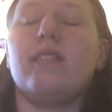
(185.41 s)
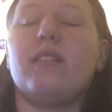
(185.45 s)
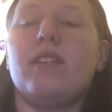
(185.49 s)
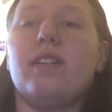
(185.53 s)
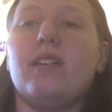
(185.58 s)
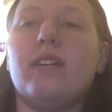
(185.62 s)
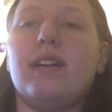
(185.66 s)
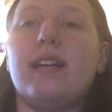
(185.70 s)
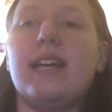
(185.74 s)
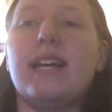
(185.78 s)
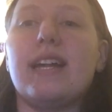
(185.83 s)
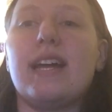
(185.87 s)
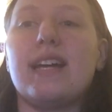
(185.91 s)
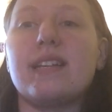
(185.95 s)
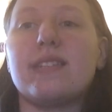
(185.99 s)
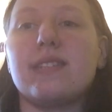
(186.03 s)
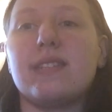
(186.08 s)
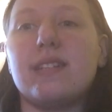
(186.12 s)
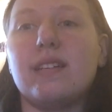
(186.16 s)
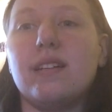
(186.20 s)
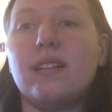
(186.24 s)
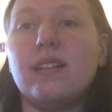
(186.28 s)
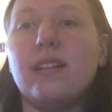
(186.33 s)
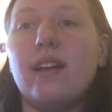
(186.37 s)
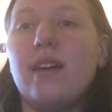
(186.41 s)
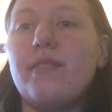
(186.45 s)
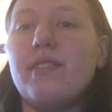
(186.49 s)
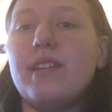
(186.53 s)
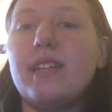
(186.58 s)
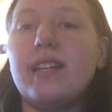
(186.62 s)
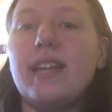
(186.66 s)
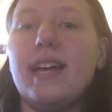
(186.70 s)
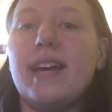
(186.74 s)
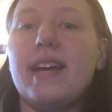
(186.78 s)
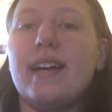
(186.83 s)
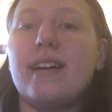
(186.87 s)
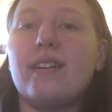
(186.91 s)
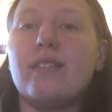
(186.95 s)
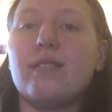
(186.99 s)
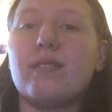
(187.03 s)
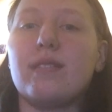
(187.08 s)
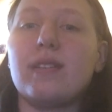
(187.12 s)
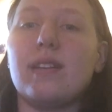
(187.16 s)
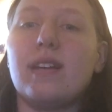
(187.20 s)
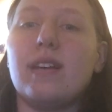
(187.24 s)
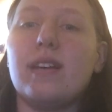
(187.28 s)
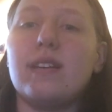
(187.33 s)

And I still love it now.